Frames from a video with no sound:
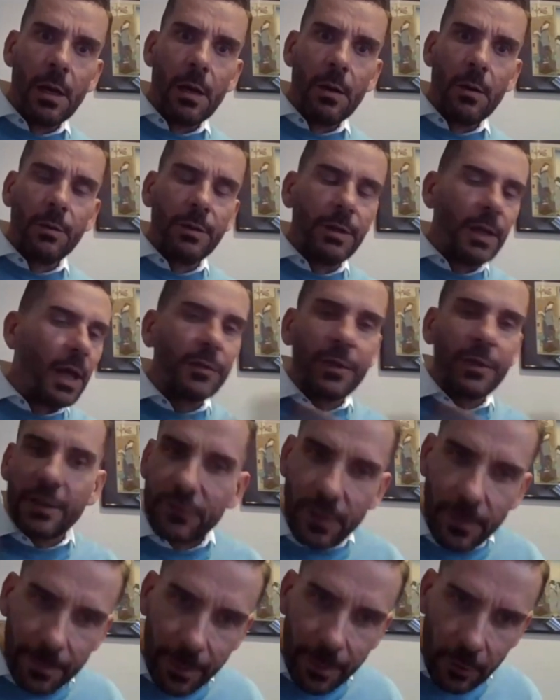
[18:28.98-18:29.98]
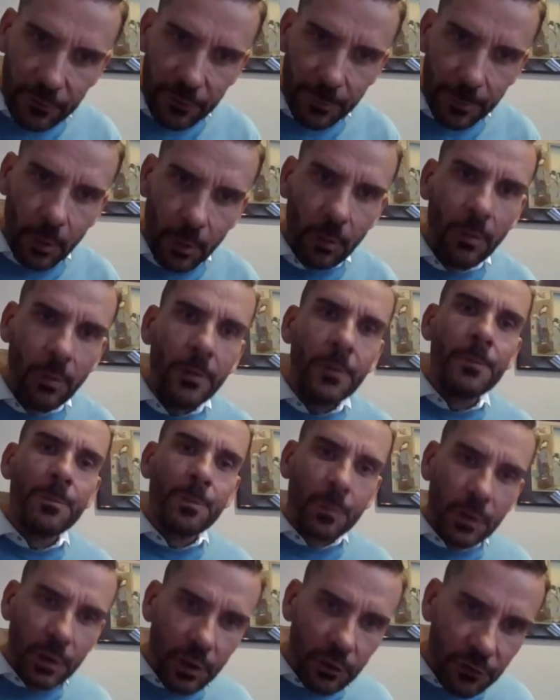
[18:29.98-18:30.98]
Well, nothing's impossible.
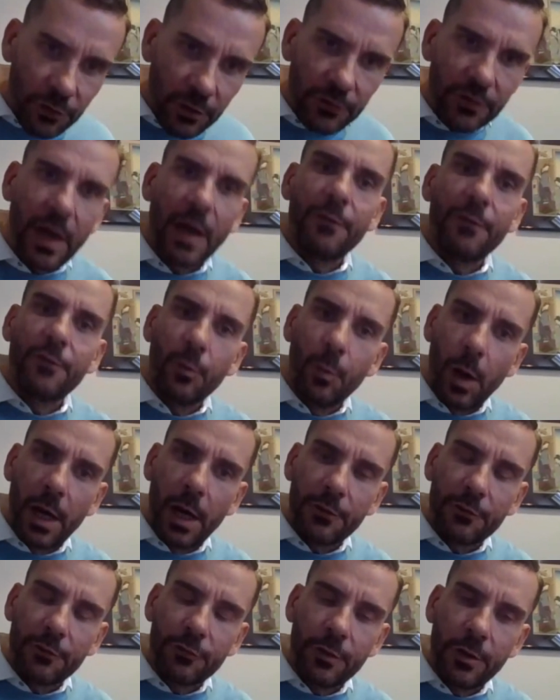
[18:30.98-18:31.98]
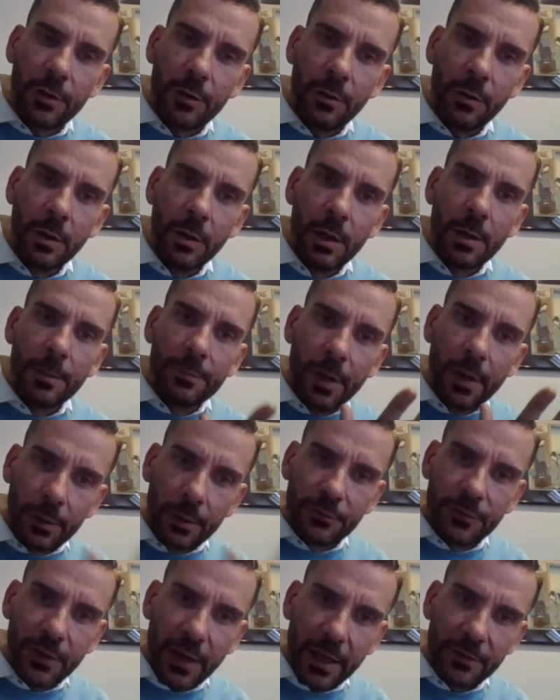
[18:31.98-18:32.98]
You just have to work through
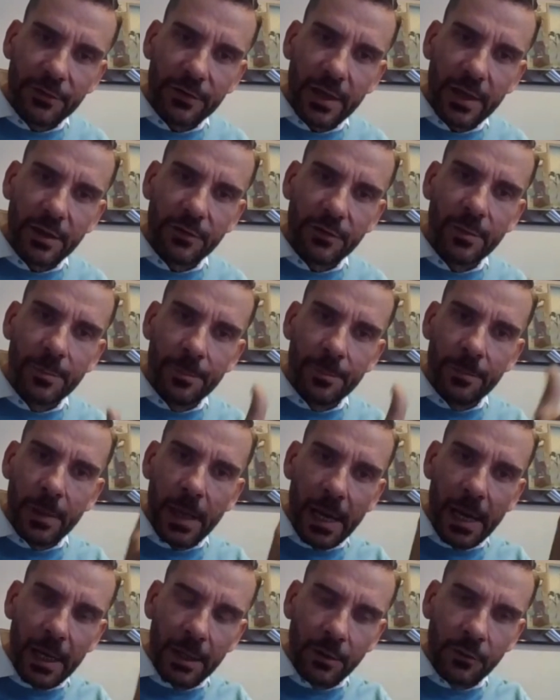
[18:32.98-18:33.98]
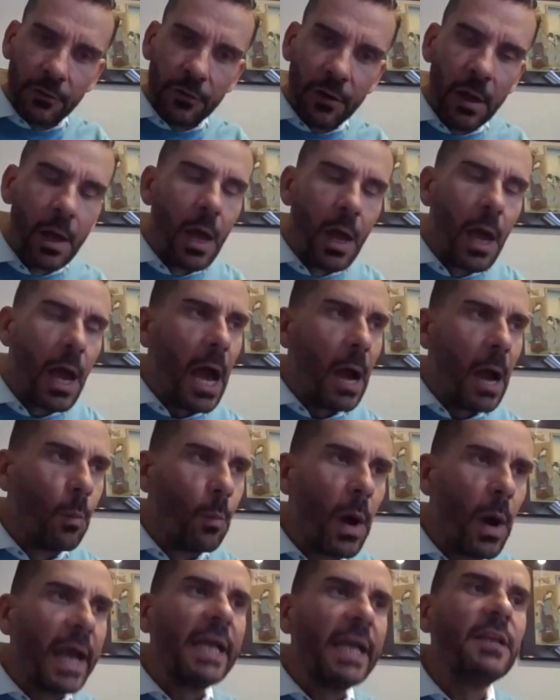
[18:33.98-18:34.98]
processes and
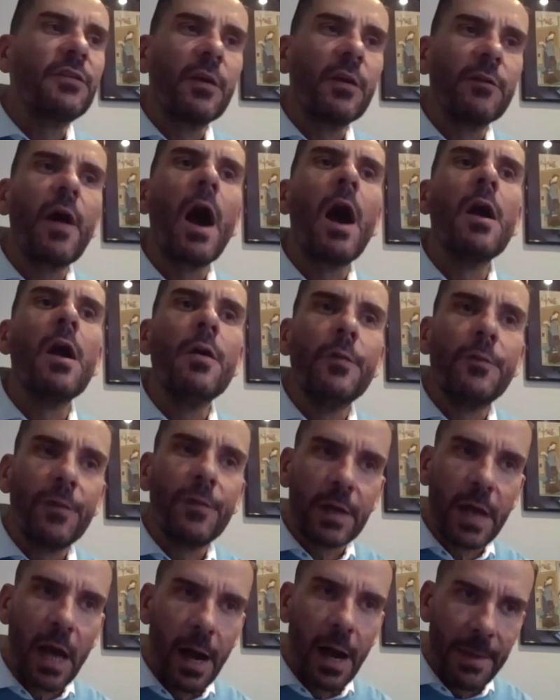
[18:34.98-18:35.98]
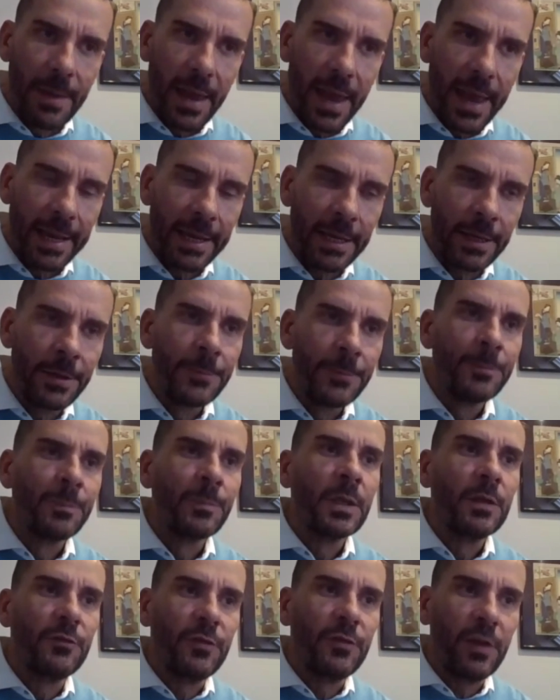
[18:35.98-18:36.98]
ways of overcoming
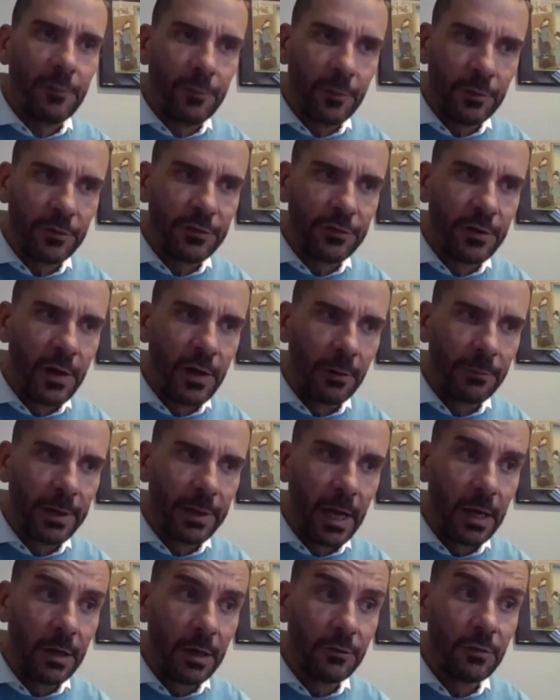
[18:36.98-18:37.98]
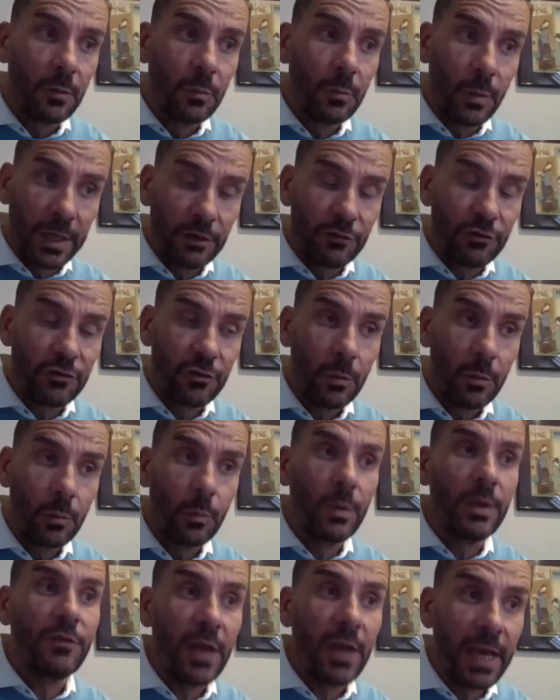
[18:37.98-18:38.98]
different scenarios, which we
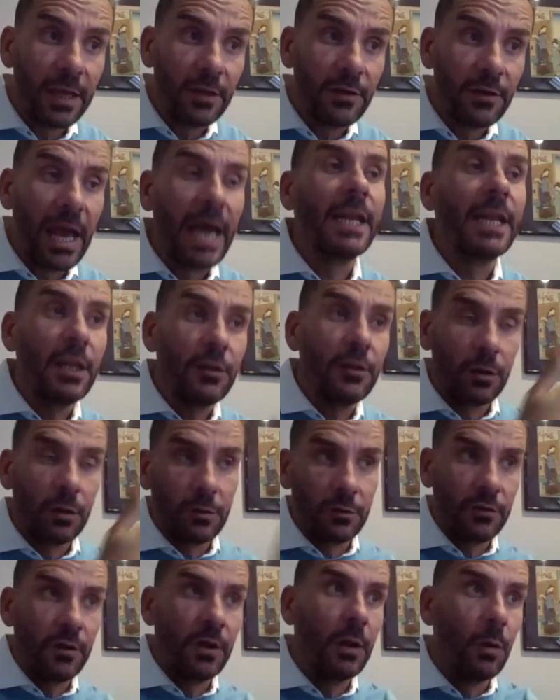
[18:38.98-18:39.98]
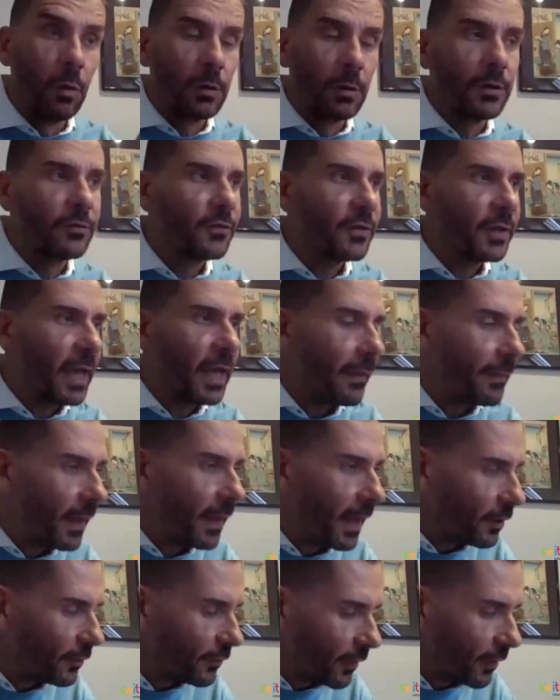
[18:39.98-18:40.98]
did, and it took till August to get there.
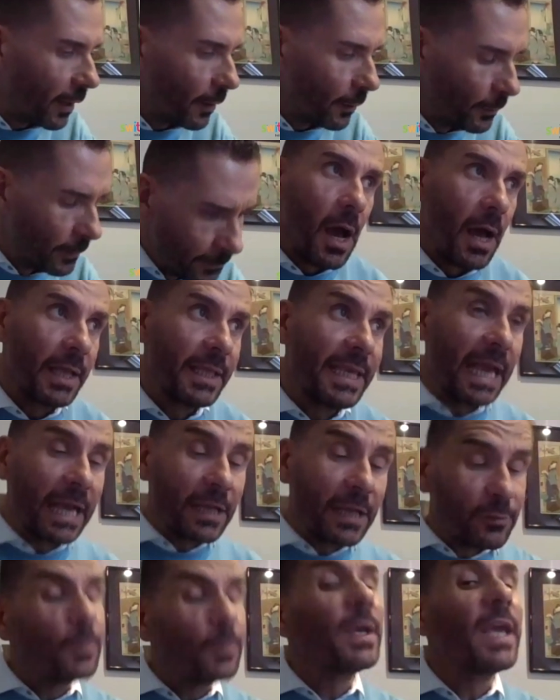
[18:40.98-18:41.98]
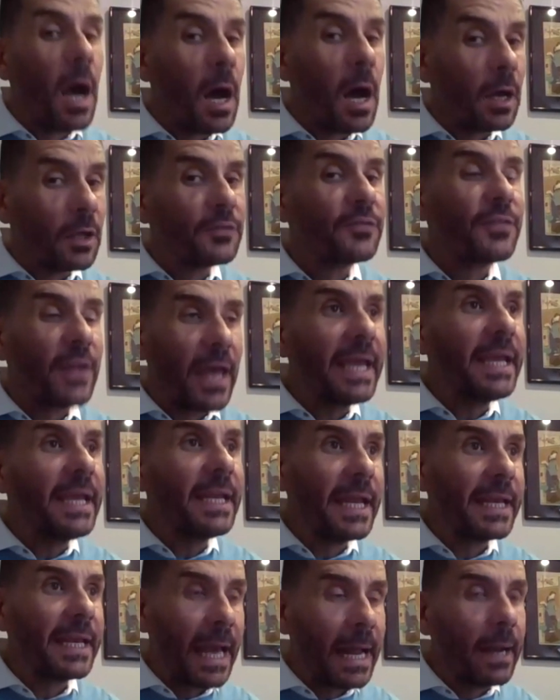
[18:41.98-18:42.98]
So yes, we are
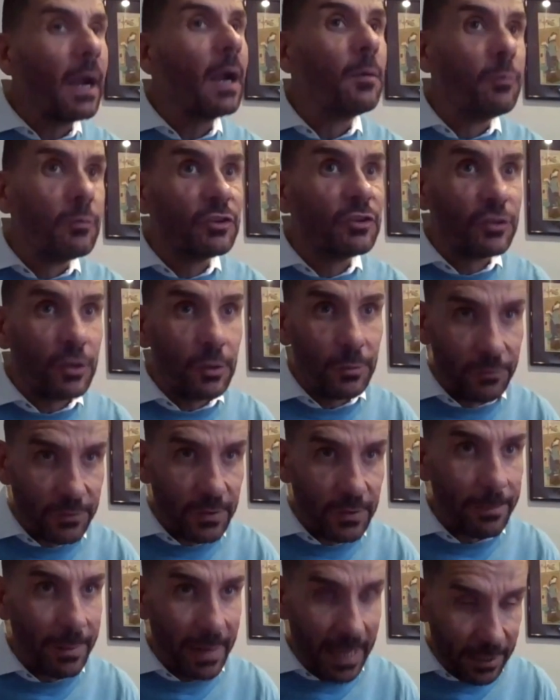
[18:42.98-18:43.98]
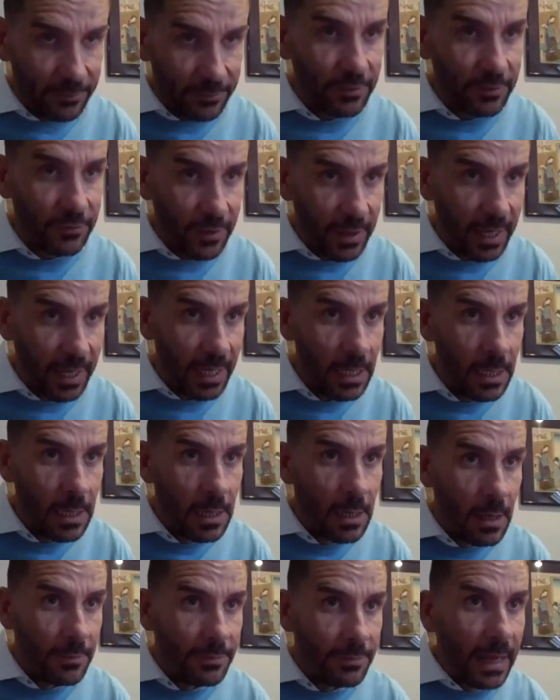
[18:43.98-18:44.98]
sailing at a reduced capacity.
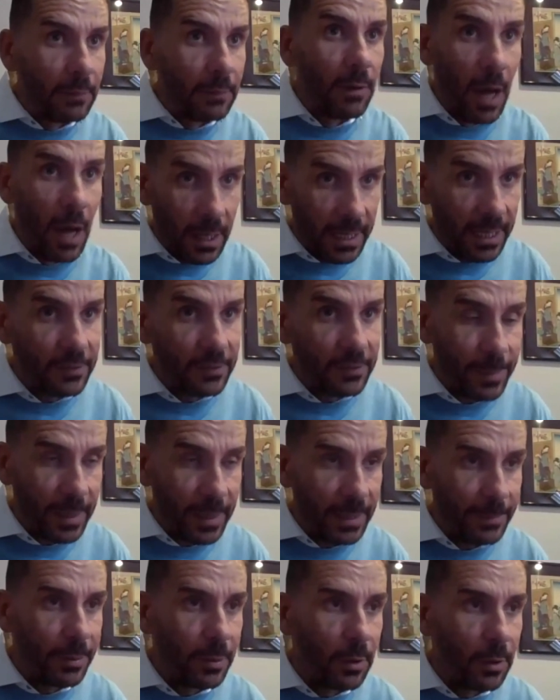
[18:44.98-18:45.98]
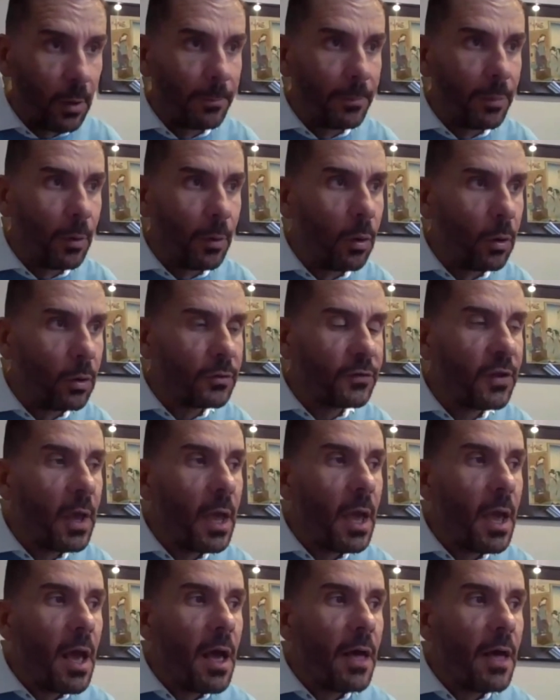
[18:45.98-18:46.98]
There are less people on board.
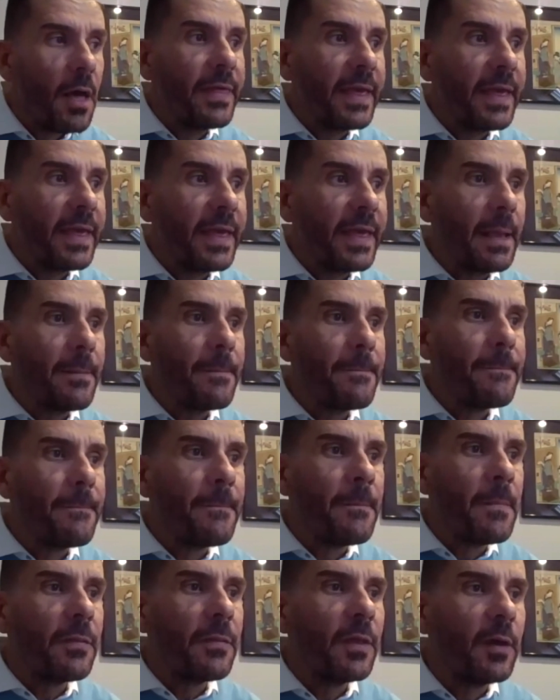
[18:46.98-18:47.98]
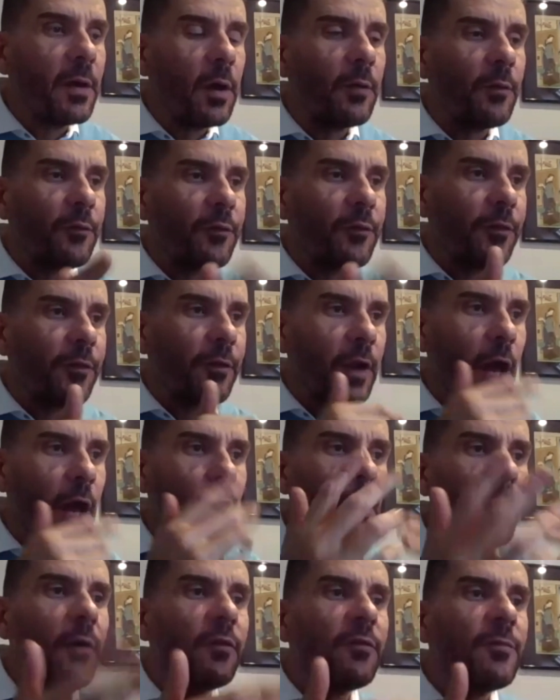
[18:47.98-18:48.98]
The
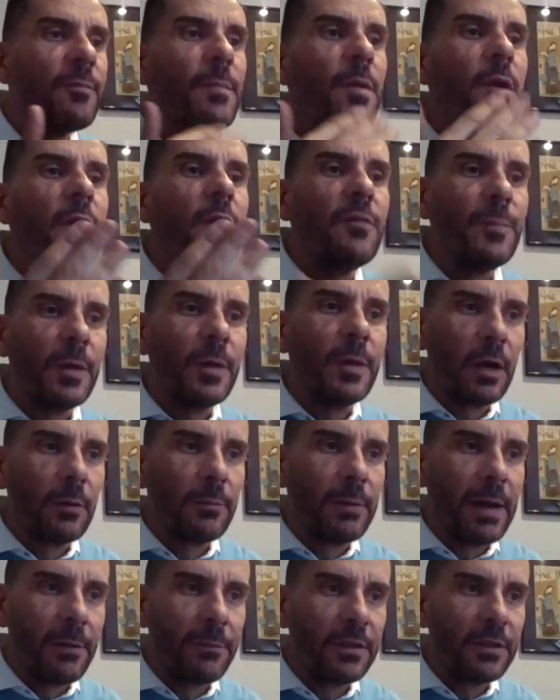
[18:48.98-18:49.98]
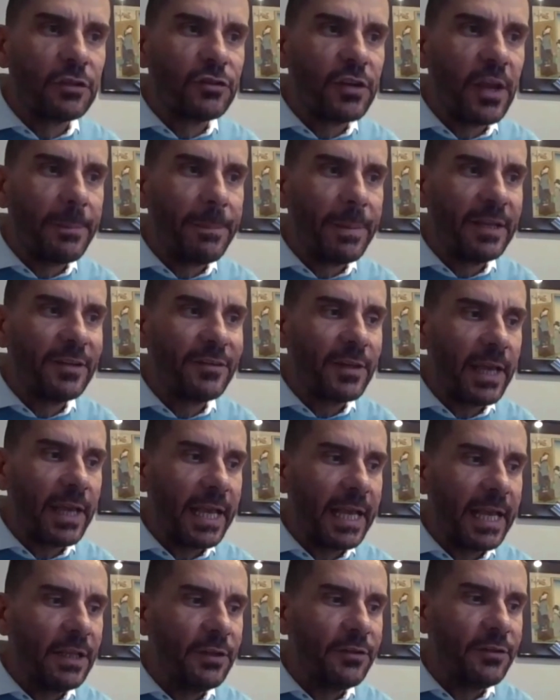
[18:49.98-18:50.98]
flow of movement around the ship is
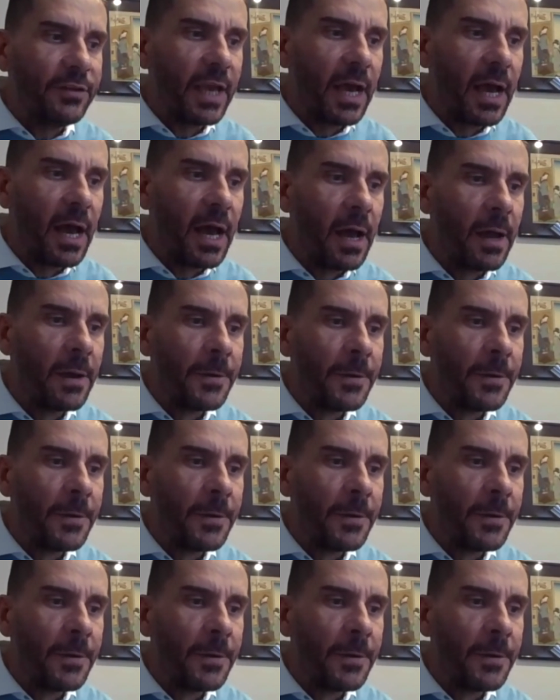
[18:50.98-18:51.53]
easier.